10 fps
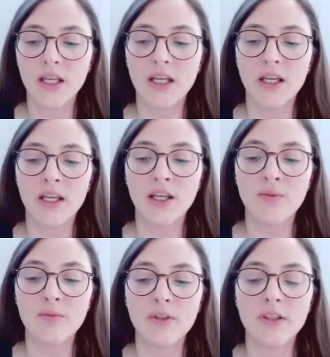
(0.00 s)

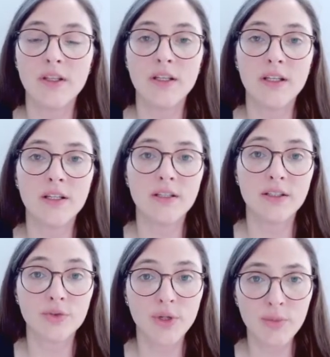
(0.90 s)
The
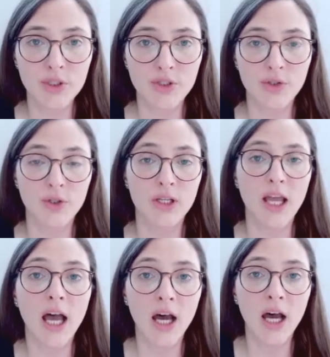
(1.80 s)
description on
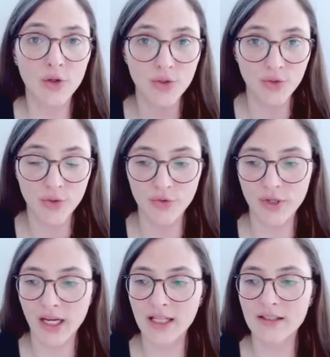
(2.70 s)
how to
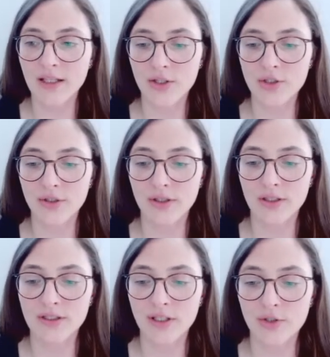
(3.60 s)
create such
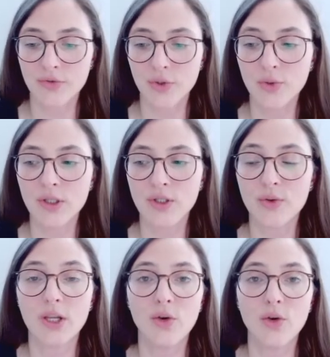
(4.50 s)
a role you
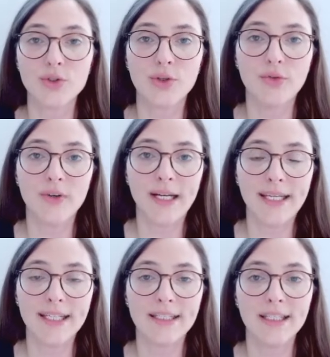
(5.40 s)
can also
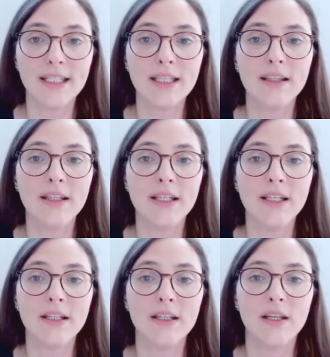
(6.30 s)
find in
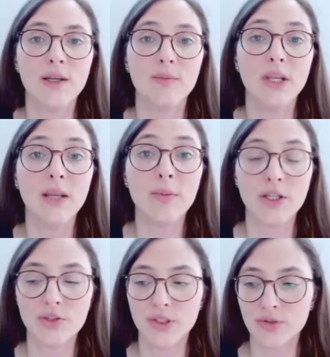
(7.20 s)
the
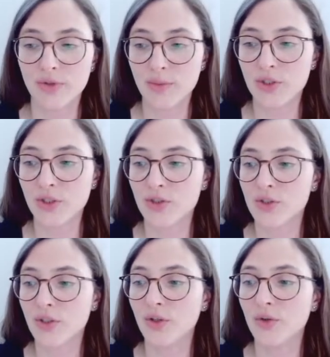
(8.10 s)
image description.
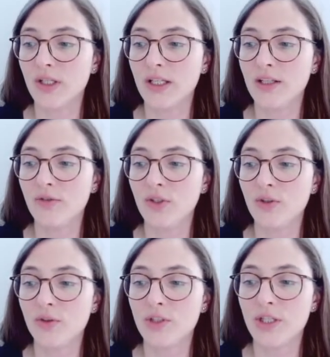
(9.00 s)
So if
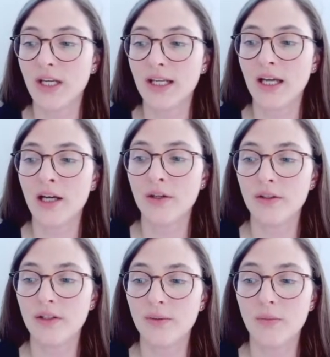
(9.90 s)
you check
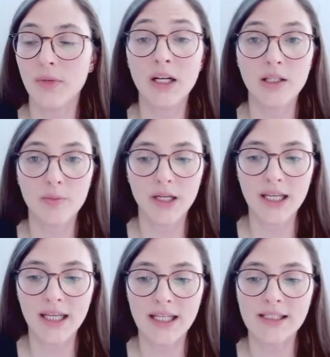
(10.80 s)
out the
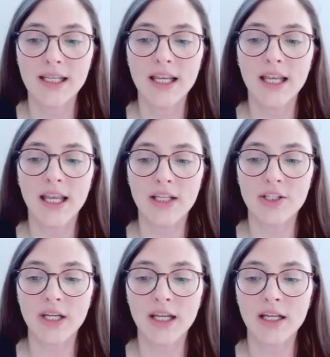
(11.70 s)
marketplace and
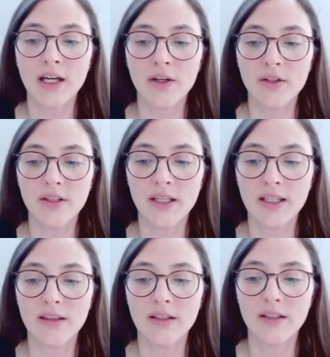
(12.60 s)
check out
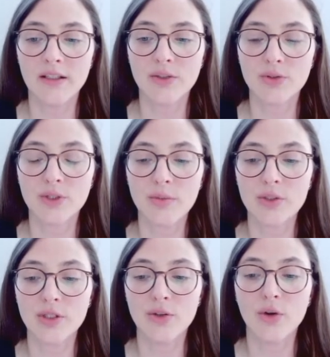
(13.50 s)
then the
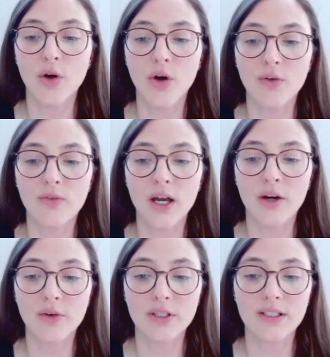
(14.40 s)
description of
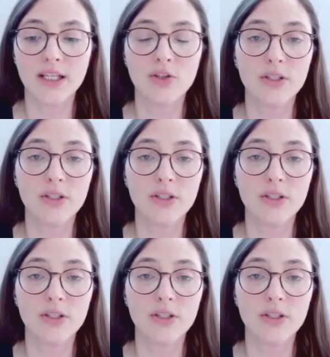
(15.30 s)
our CentOS